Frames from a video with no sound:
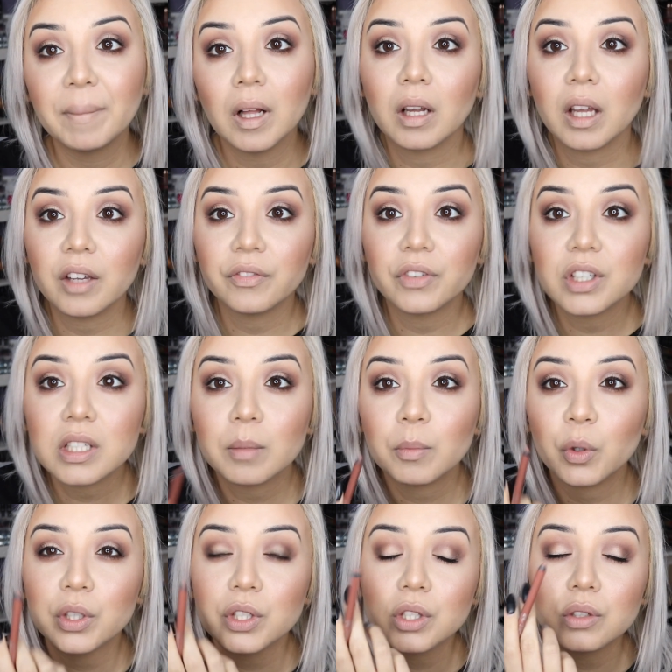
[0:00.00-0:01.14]
Okay, first I'm
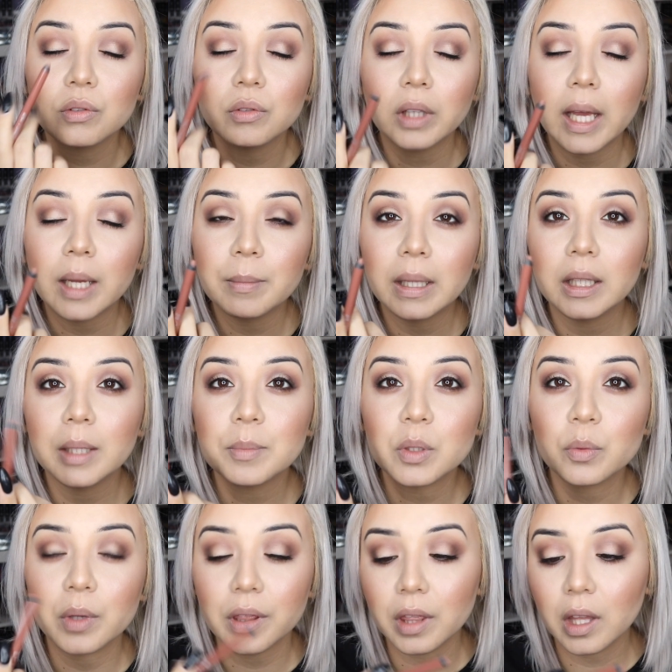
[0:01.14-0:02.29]
going to line my
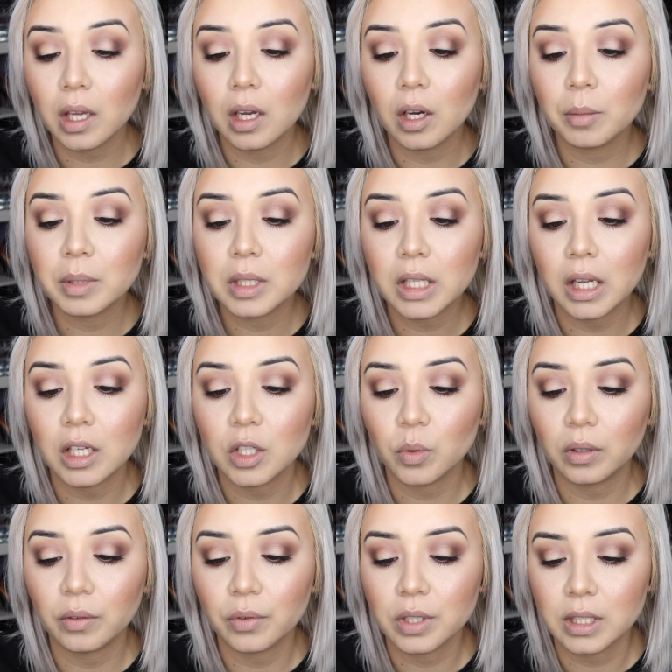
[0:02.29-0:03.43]
lips with the Urban Decay
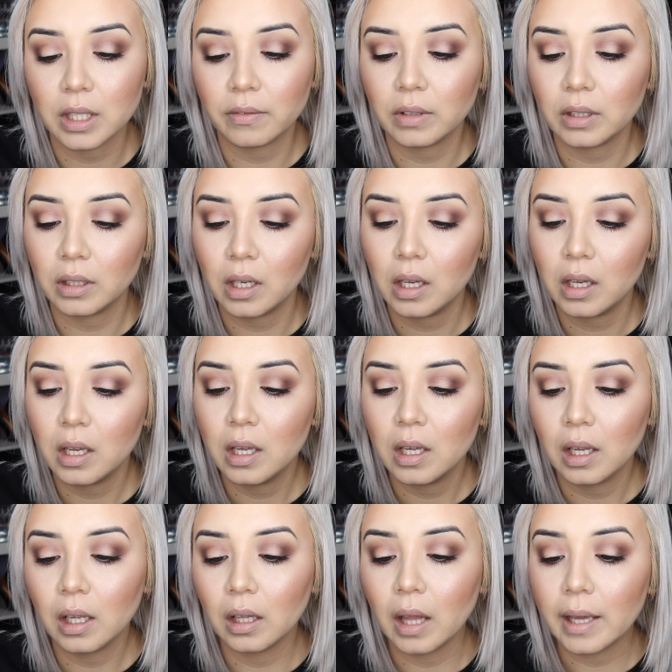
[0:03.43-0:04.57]
24/7
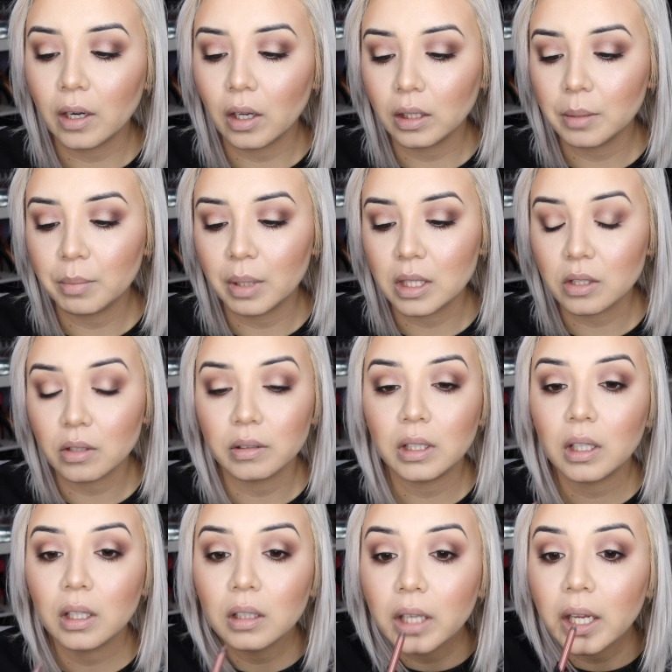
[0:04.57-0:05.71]
Glide On Lip Pencil
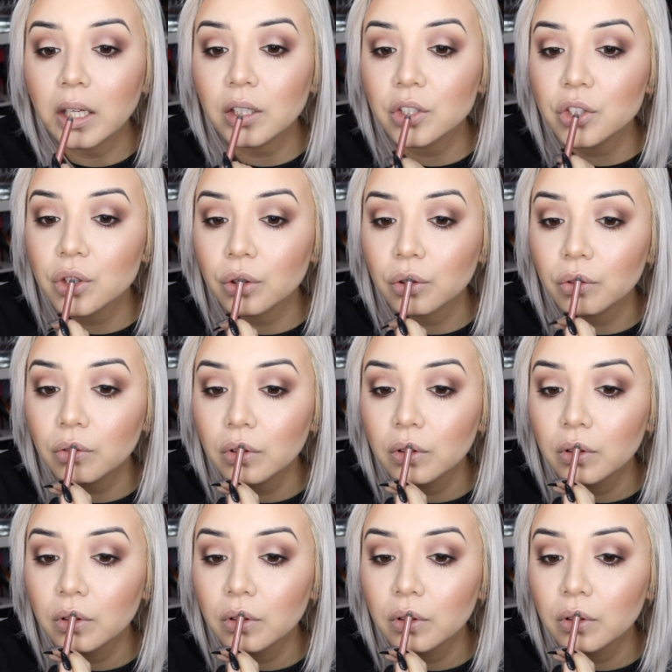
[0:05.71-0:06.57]
in Naked 2.